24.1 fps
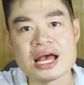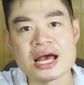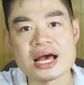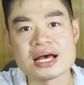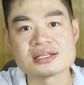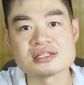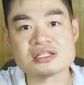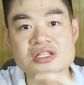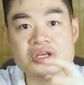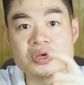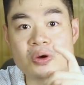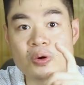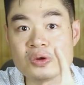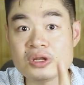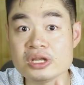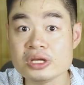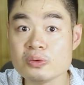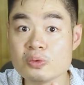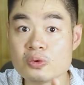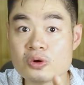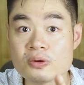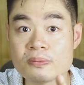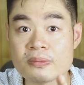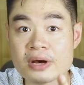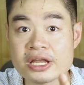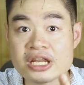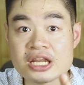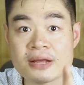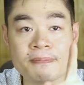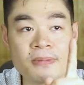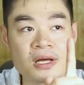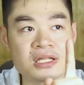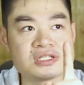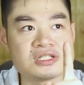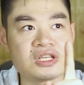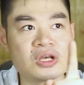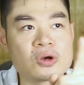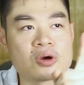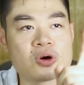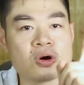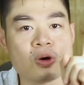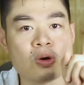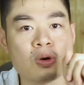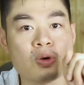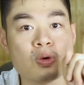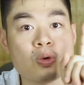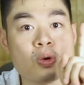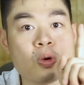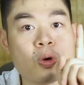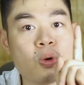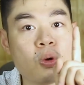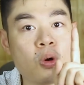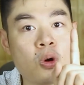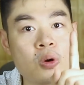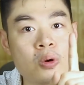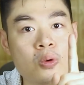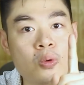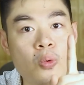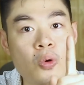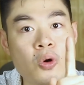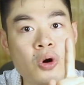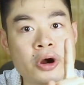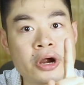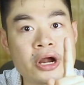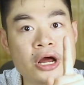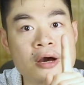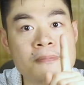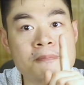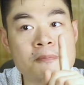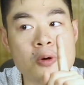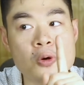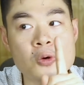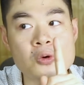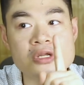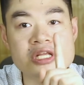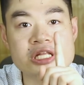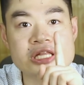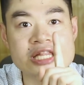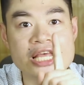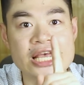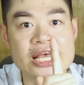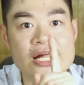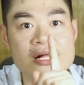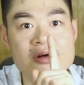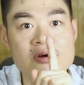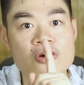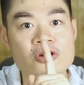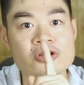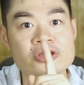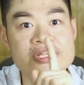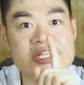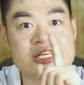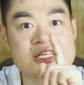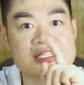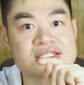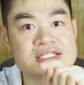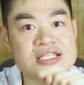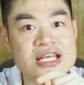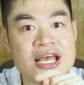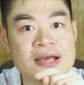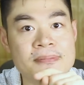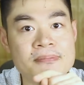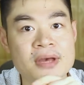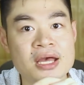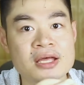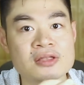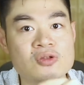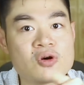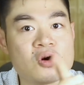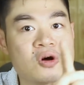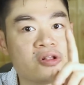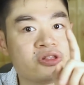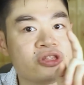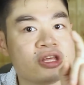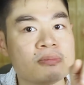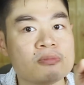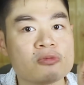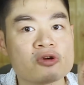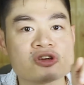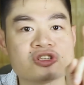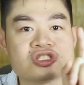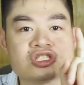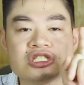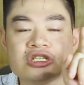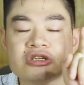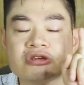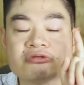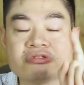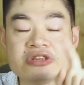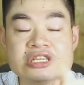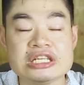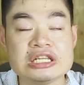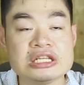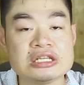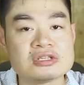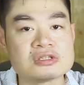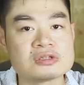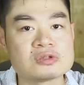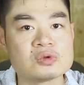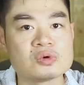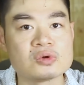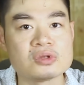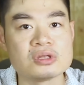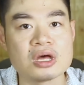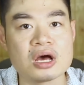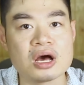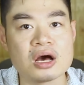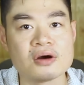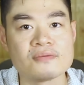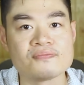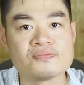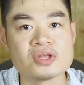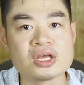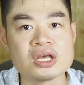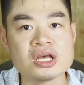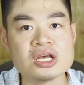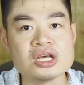As the only woman, napansin ko, who wore a ponytail on this segment, all the more she really stood out.